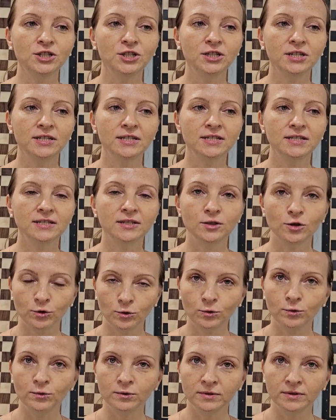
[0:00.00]
chess
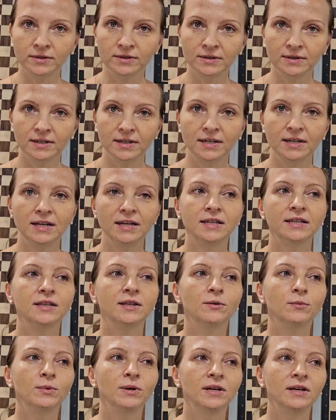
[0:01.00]
school
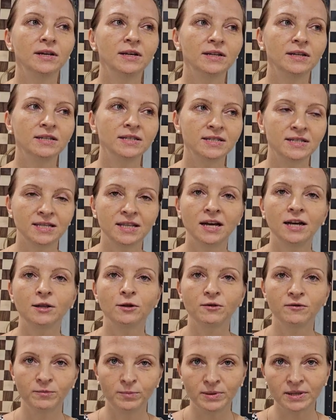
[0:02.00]
and the way and
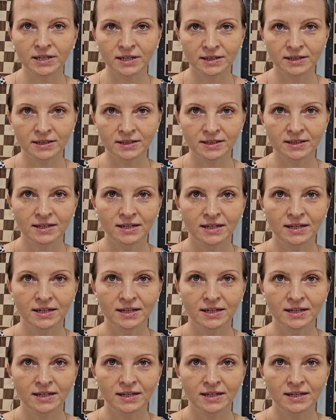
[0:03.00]
style of playing.